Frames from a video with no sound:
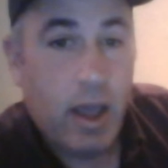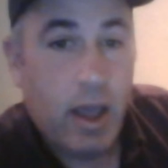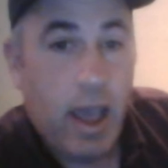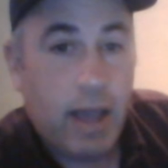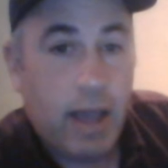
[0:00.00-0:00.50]

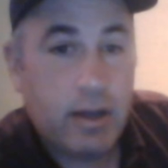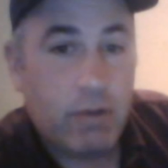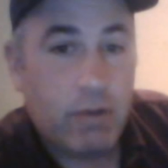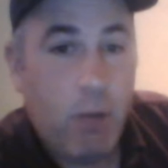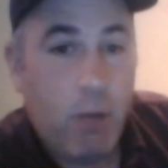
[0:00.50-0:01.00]
and it
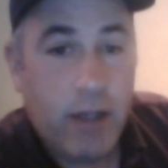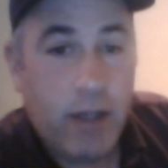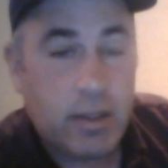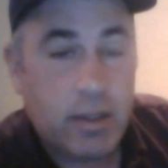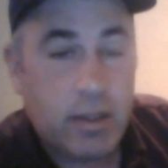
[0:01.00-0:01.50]
reminded
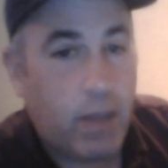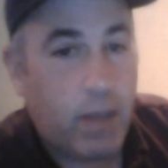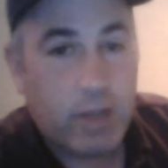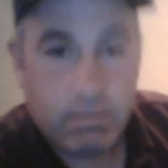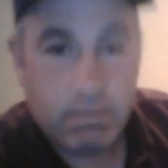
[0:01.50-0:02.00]
us that we have
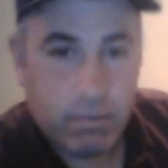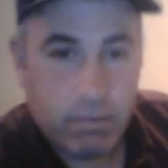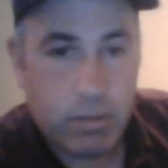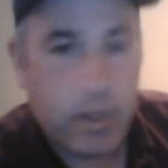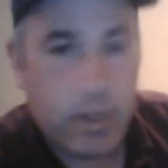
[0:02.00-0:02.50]
to
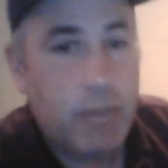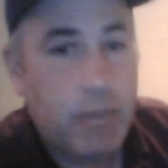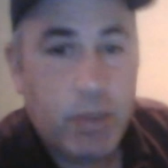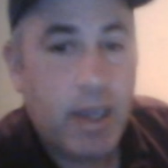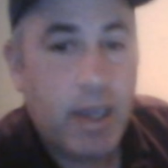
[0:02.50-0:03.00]
keep
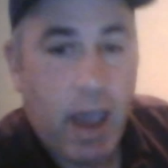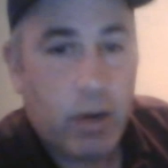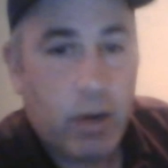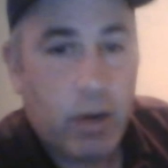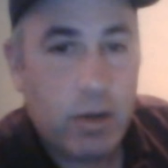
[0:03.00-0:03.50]
speaking
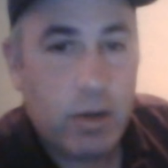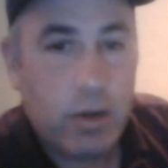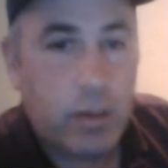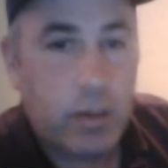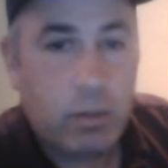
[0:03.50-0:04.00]
out, and
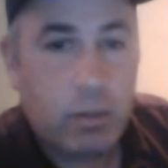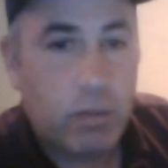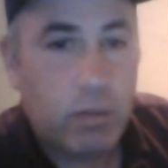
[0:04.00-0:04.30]
until